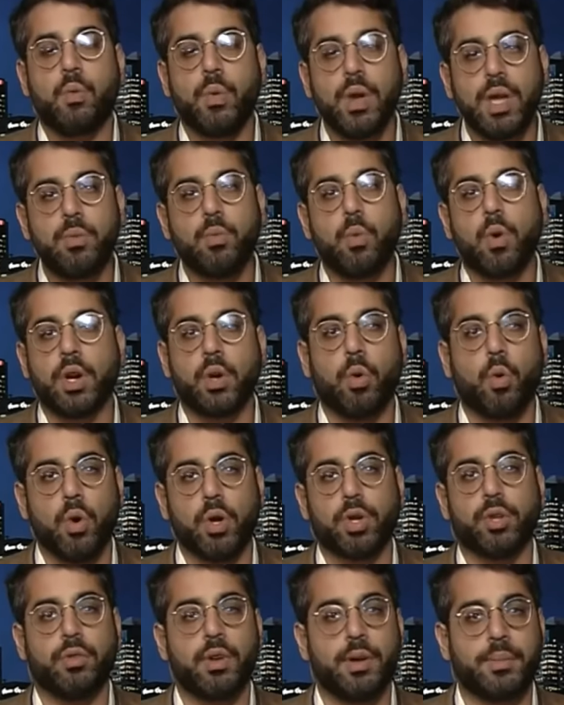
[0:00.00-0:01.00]
we want
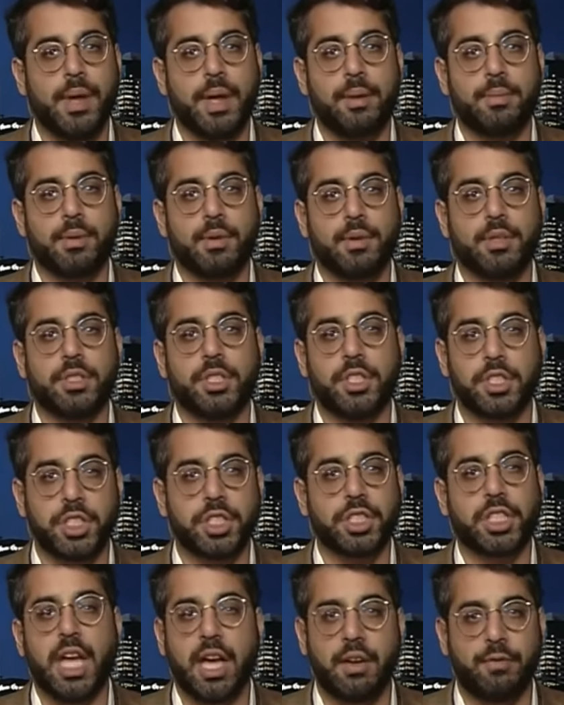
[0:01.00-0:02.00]
ordinary people to
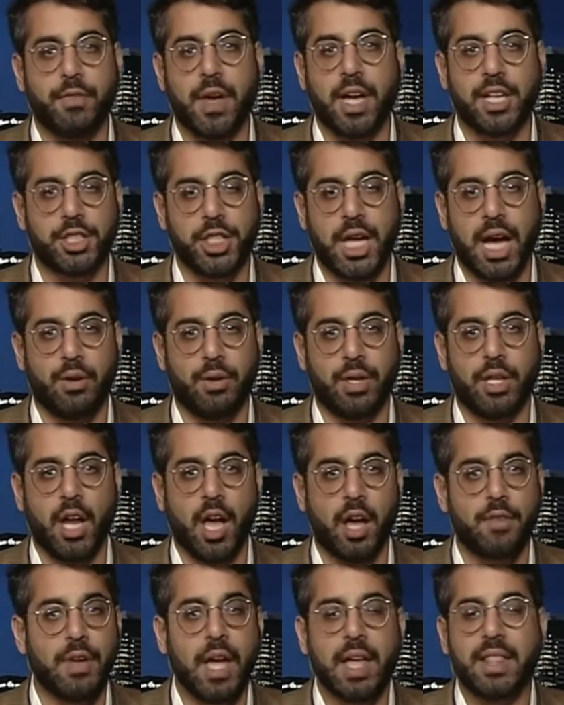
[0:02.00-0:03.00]
just get a fair shout in
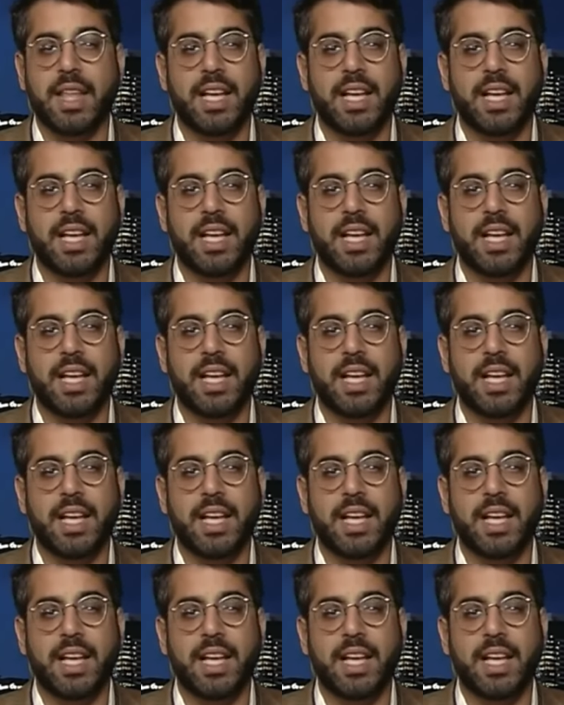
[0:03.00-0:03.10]
life.